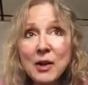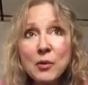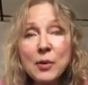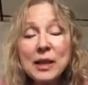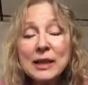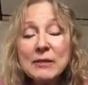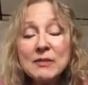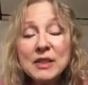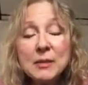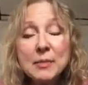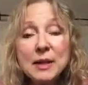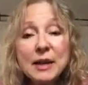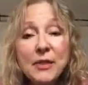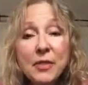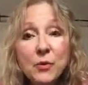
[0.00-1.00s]
We live in the
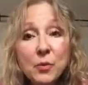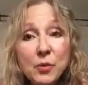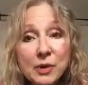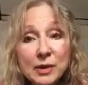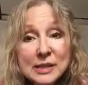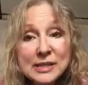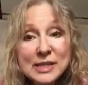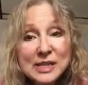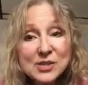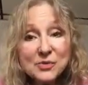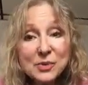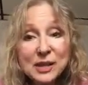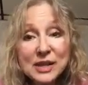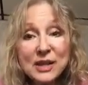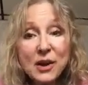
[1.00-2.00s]
middle of the woods, and
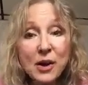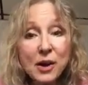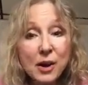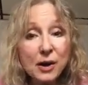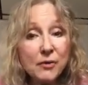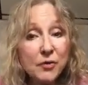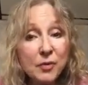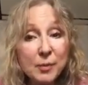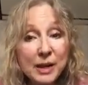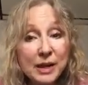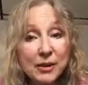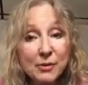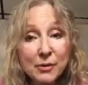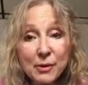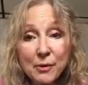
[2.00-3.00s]
it's really hard for me
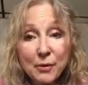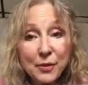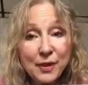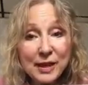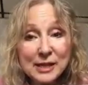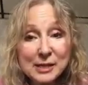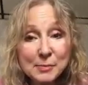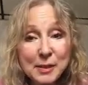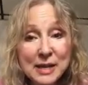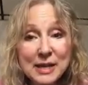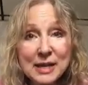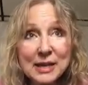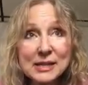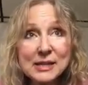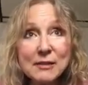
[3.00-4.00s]
to grow things
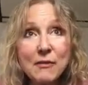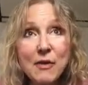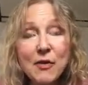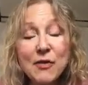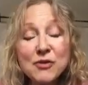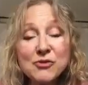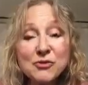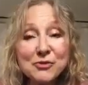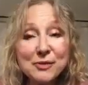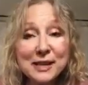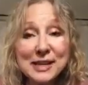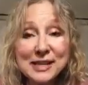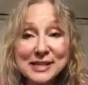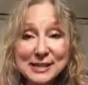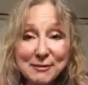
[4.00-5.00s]
because of all the
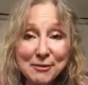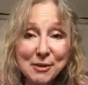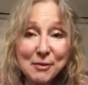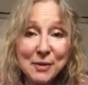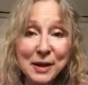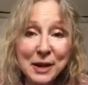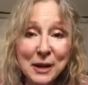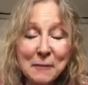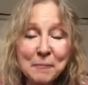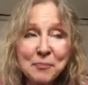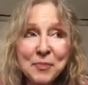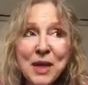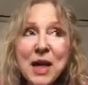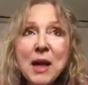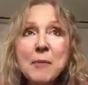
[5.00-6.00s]
trees everywhere.
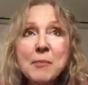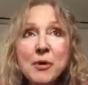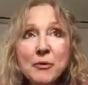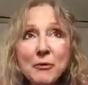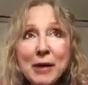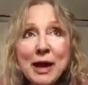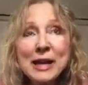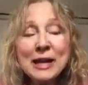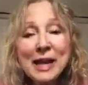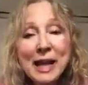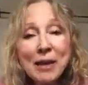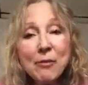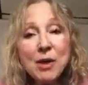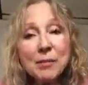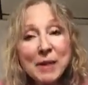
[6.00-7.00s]
But right
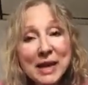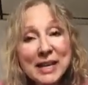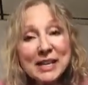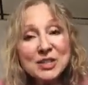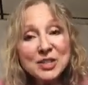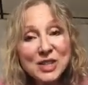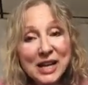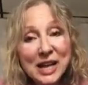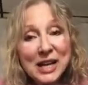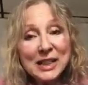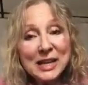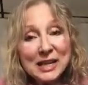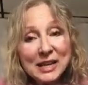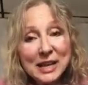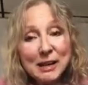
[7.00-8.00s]
now on my kitchen
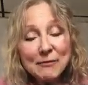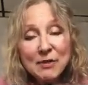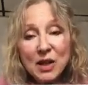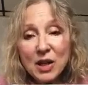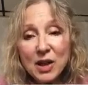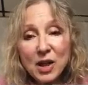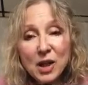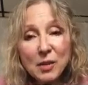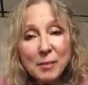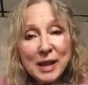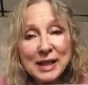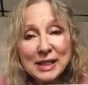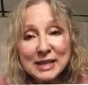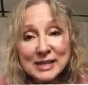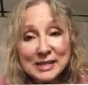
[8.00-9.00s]
island, I've got all
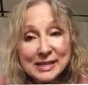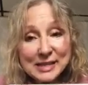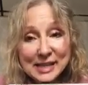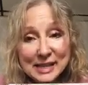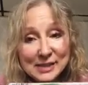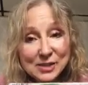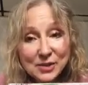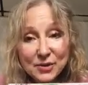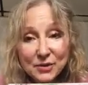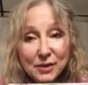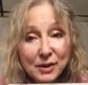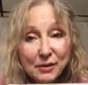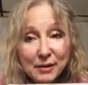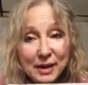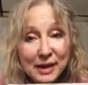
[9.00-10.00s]
my little seeds
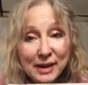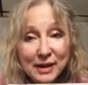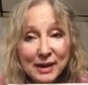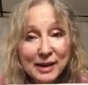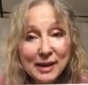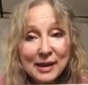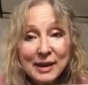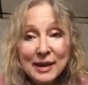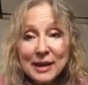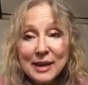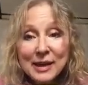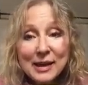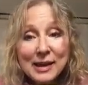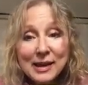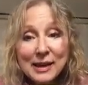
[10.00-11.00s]
growing
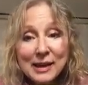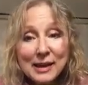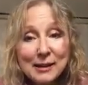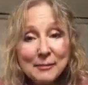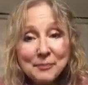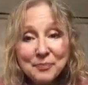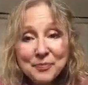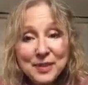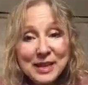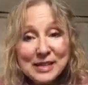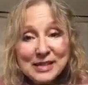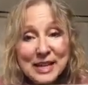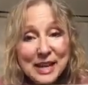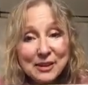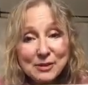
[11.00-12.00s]
in
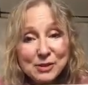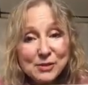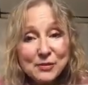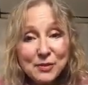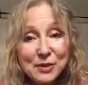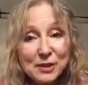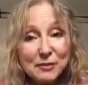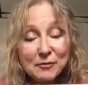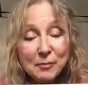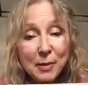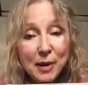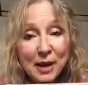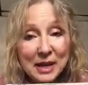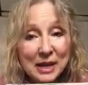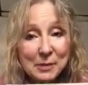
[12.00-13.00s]
containers full of
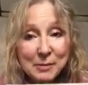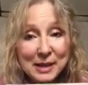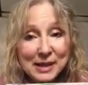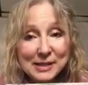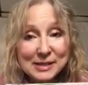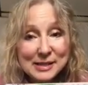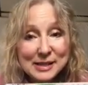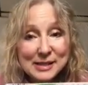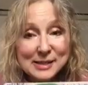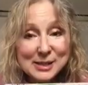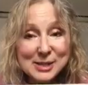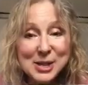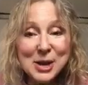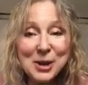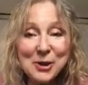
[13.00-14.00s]
potting mix,
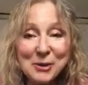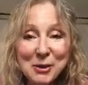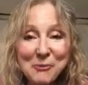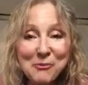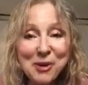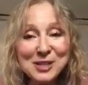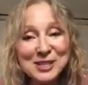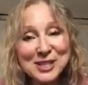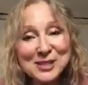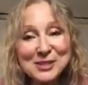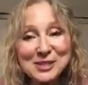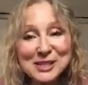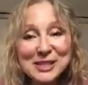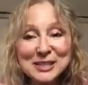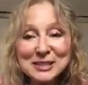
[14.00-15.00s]
so I'm watching
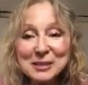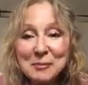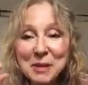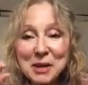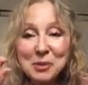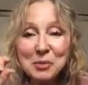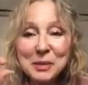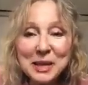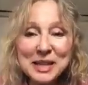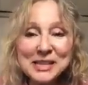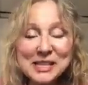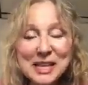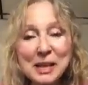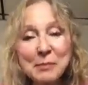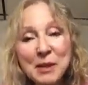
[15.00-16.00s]
those little tomato
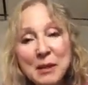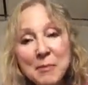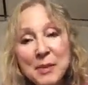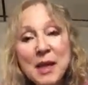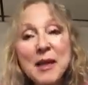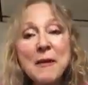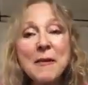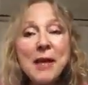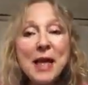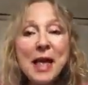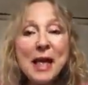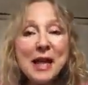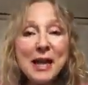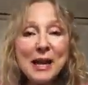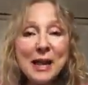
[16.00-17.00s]
plants come up,
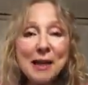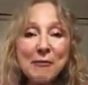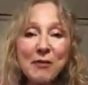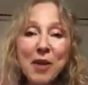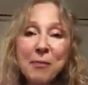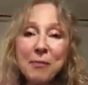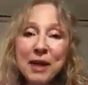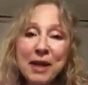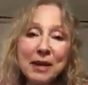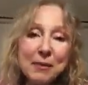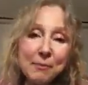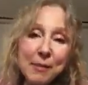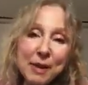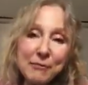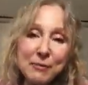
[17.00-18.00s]
and I've got
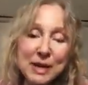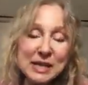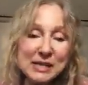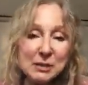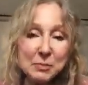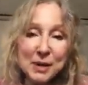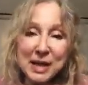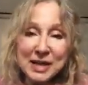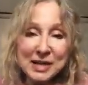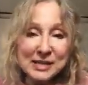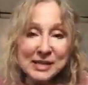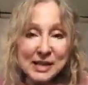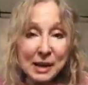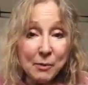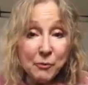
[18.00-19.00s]
my raised
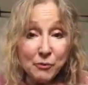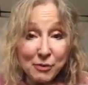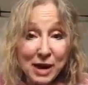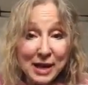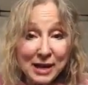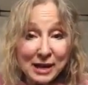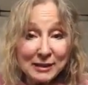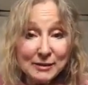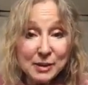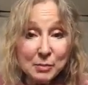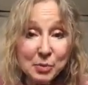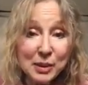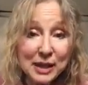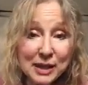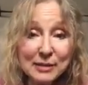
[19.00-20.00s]
beds, and I'm ready to
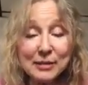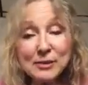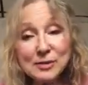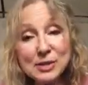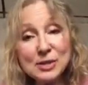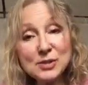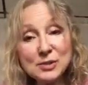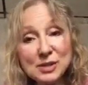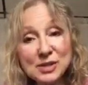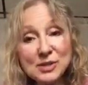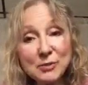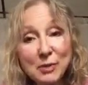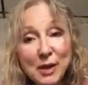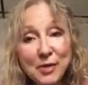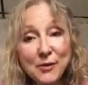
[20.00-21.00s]
plant those as soon as
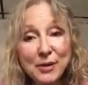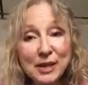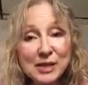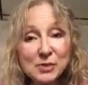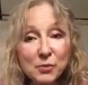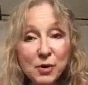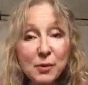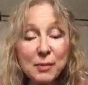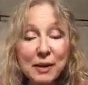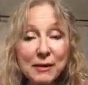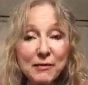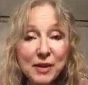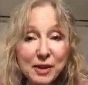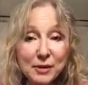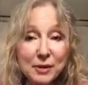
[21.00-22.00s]
the weather gets warm
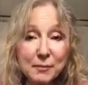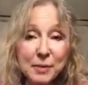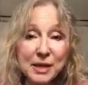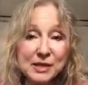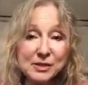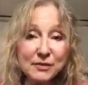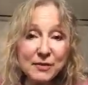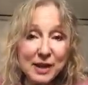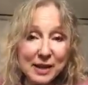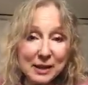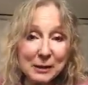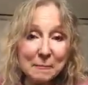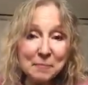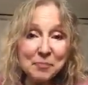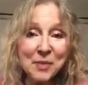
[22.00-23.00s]
enough here in
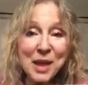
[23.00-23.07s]
Pennsylvania.